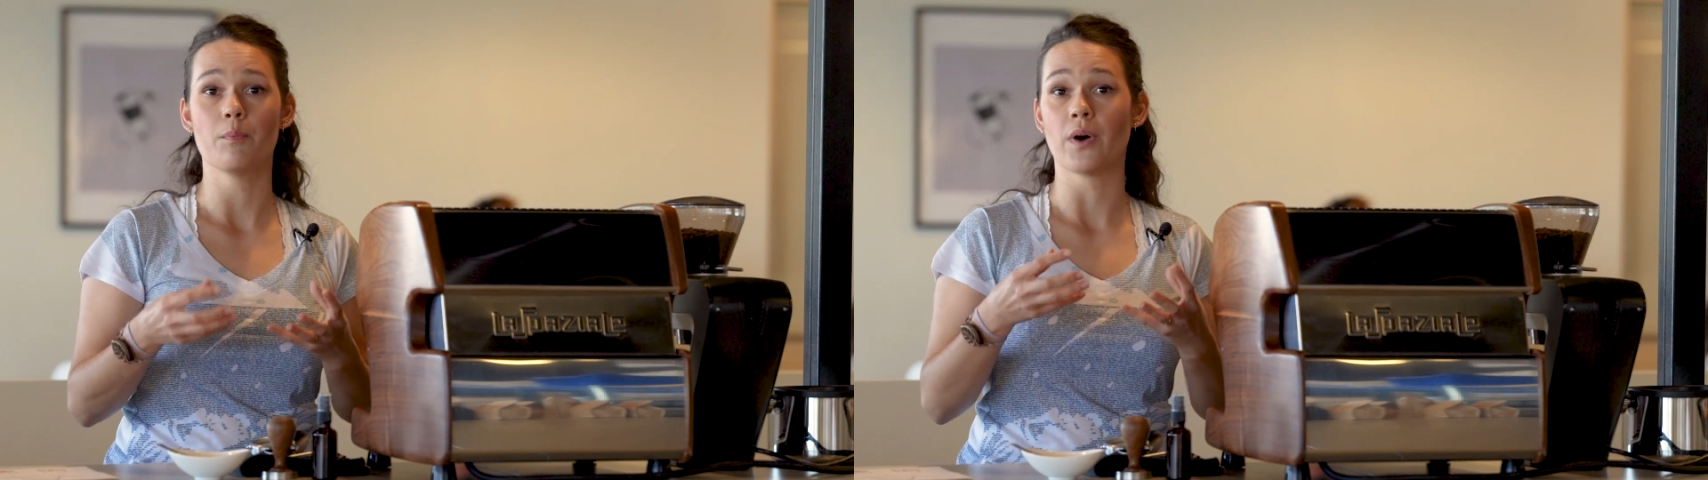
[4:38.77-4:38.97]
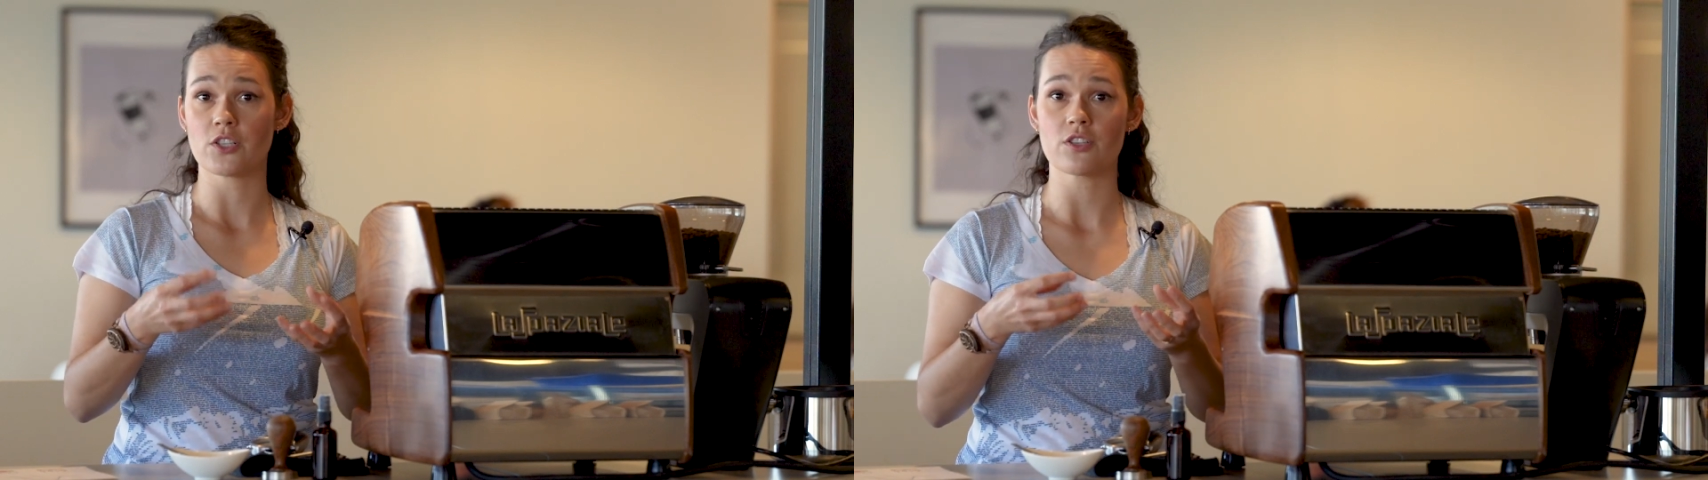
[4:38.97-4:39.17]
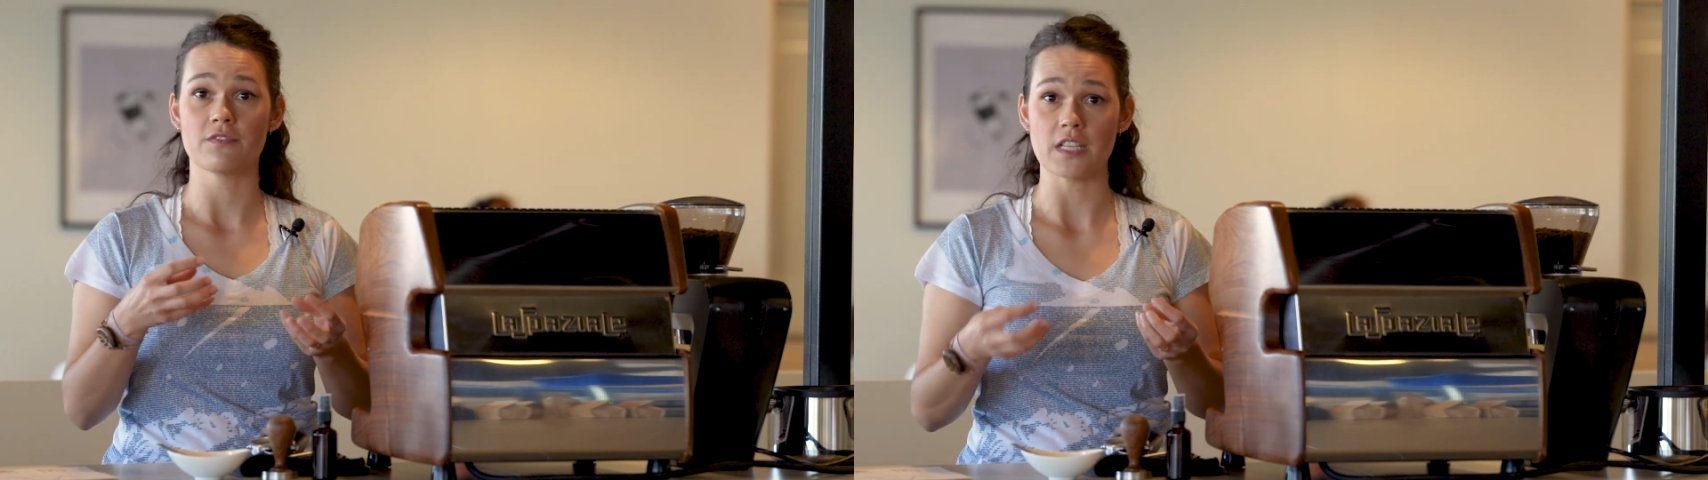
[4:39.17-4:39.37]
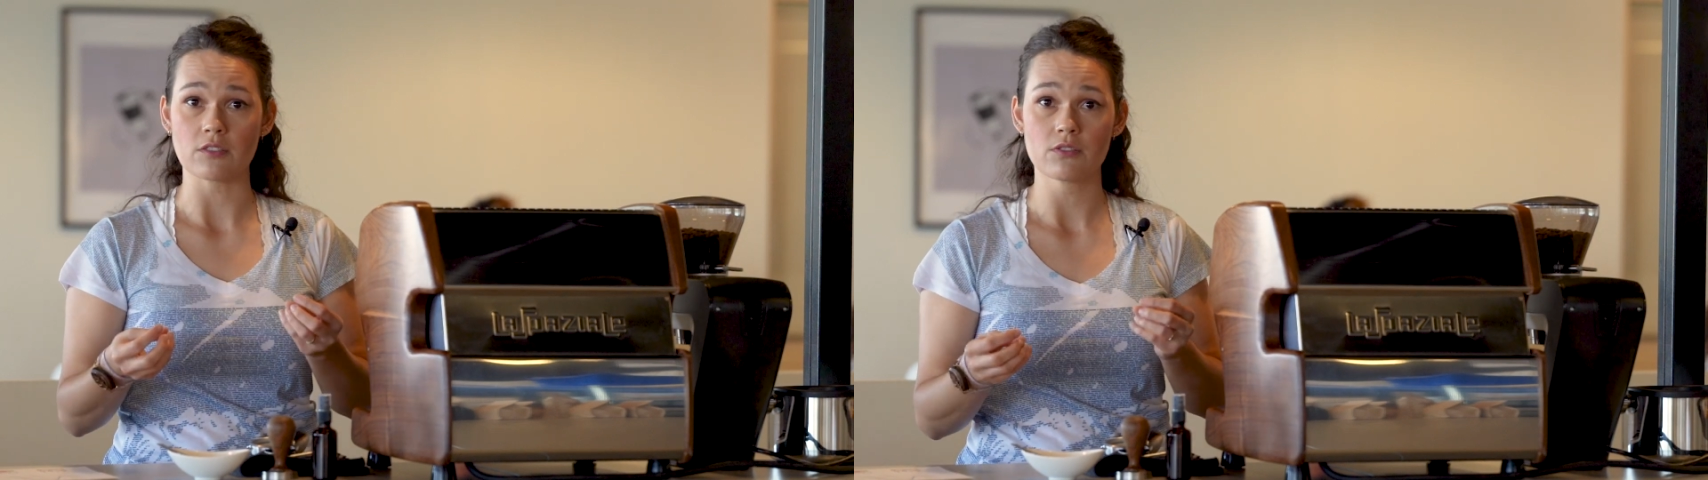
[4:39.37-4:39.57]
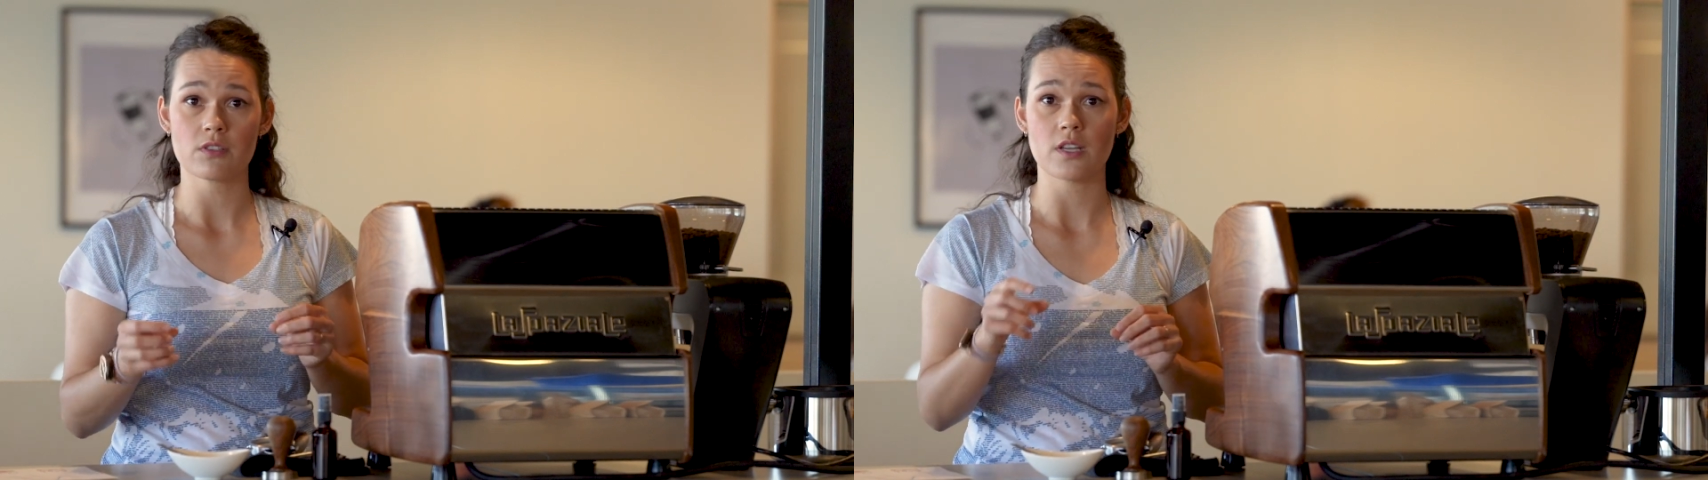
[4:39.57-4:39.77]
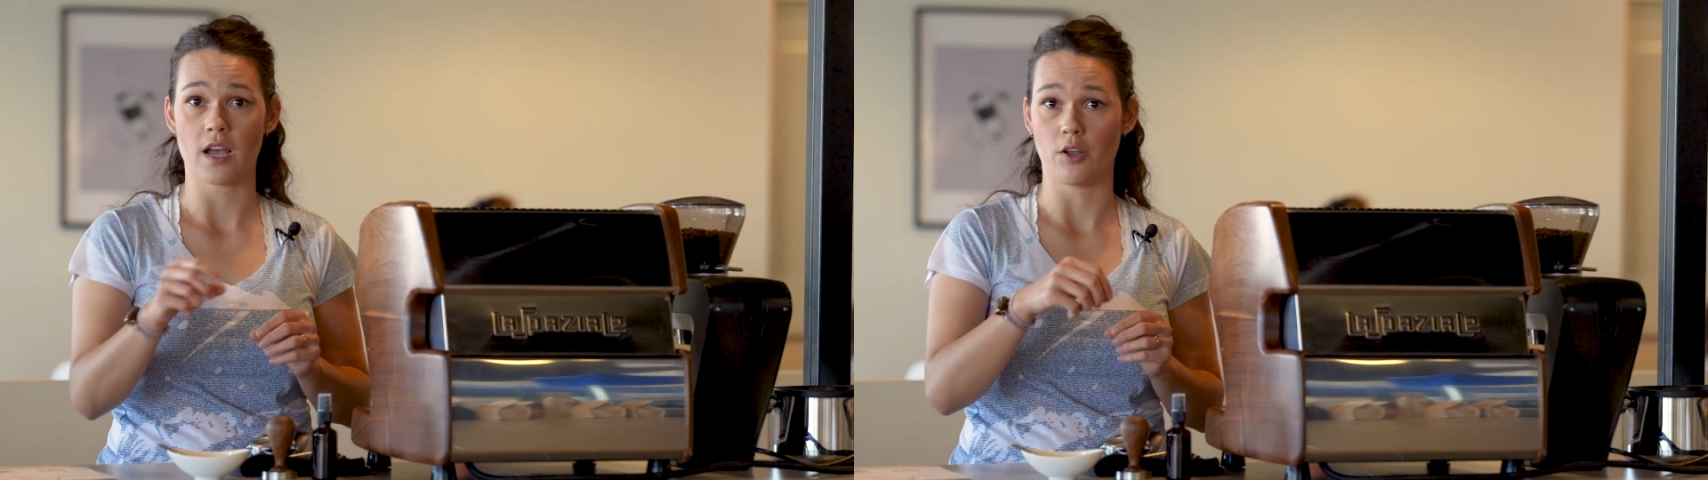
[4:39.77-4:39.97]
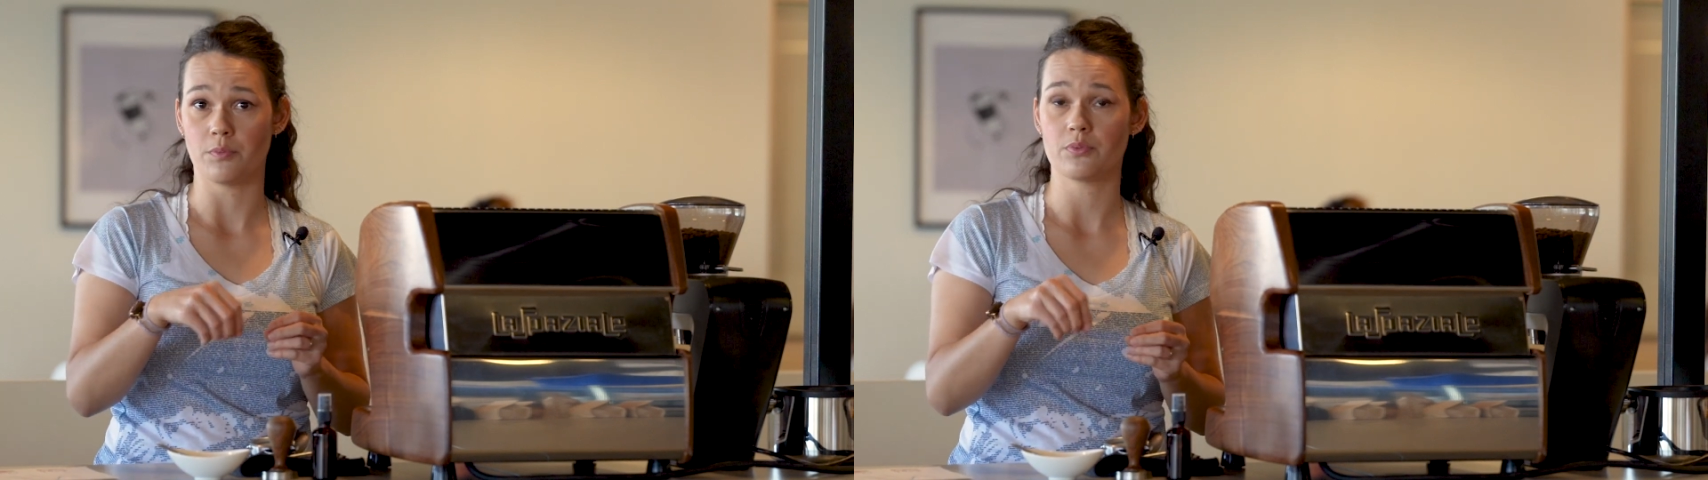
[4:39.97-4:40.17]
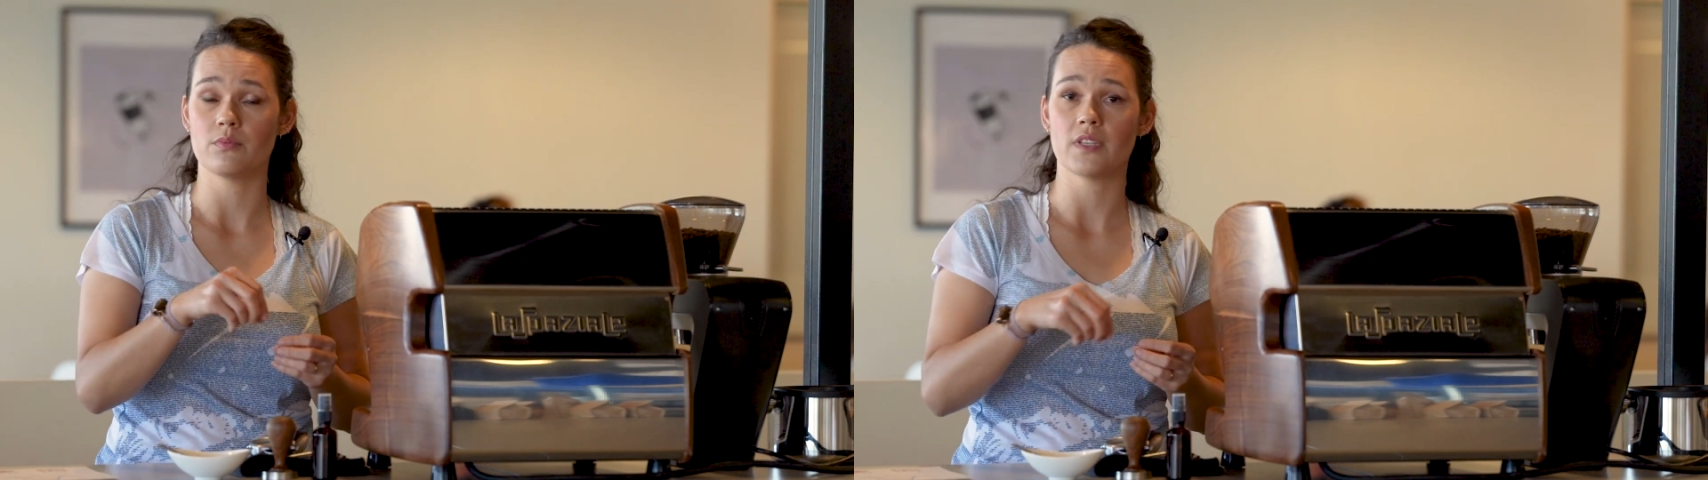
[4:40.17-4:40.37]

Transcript: bunch of needles to help